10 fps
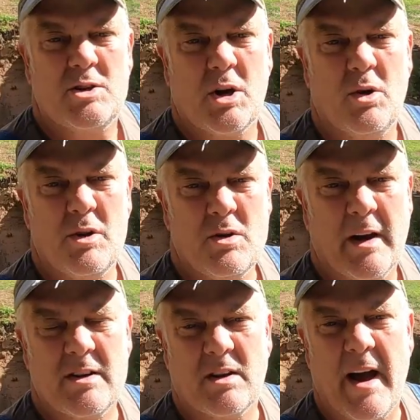So you
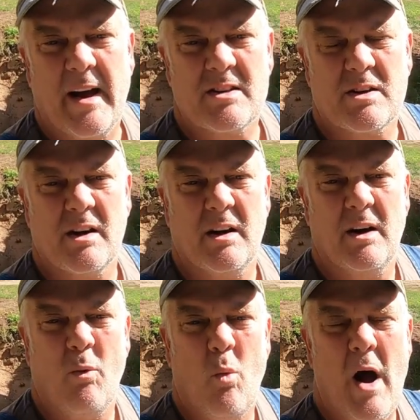guys will ask,
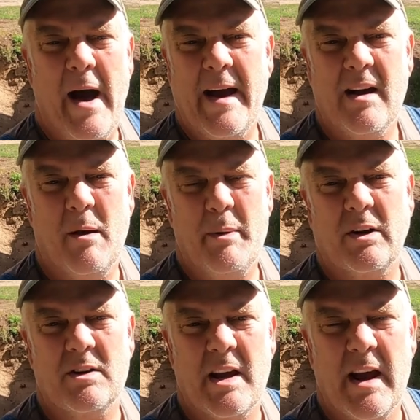uh, why a
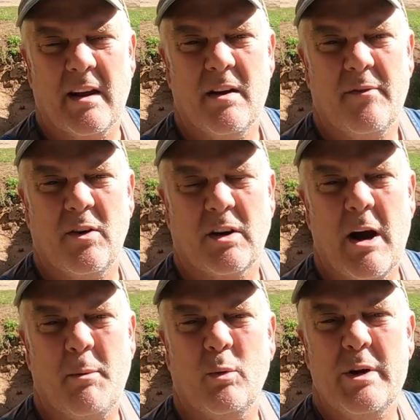bigger tank? For a
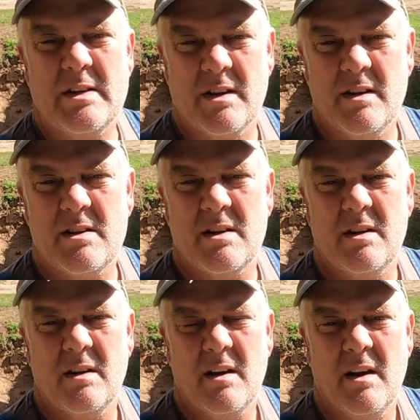couple
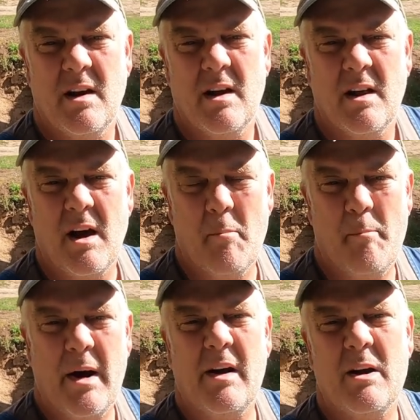reasons. A
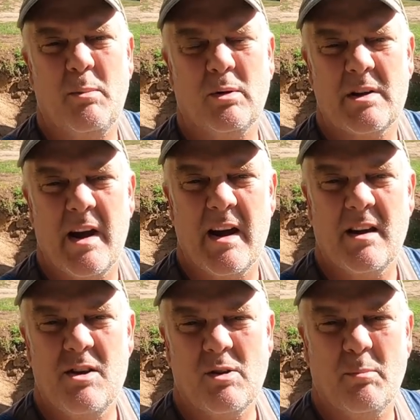variable
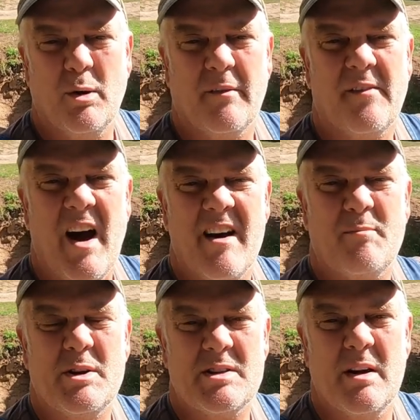tank, you can put
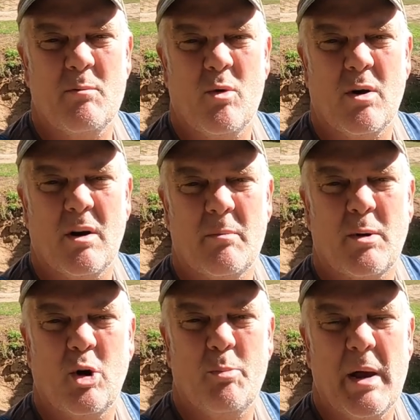five percent more
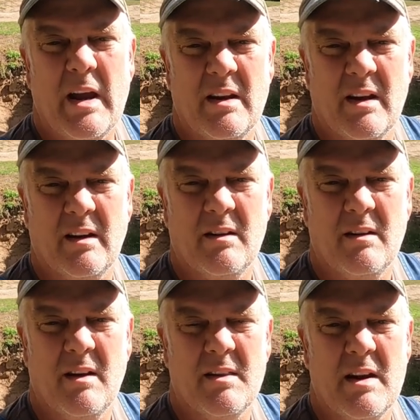propane in
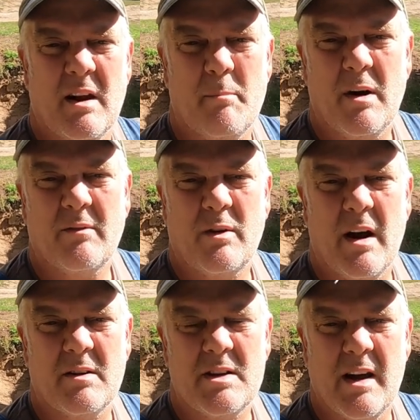than an above
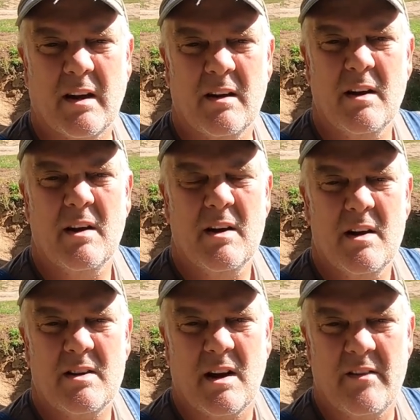ground tank.
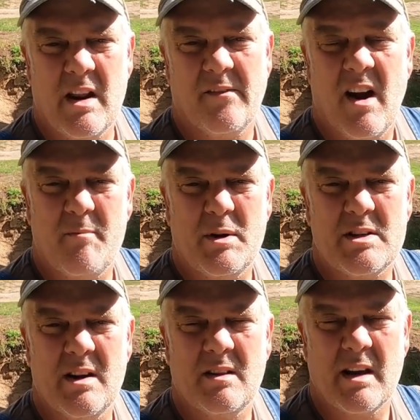Instead of eighty-five
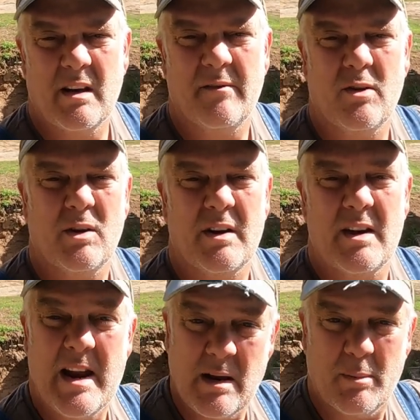percent, they can fill it
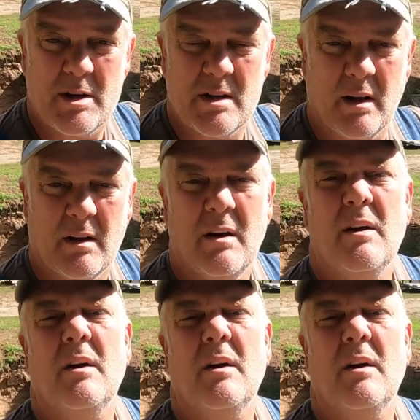ninety percent.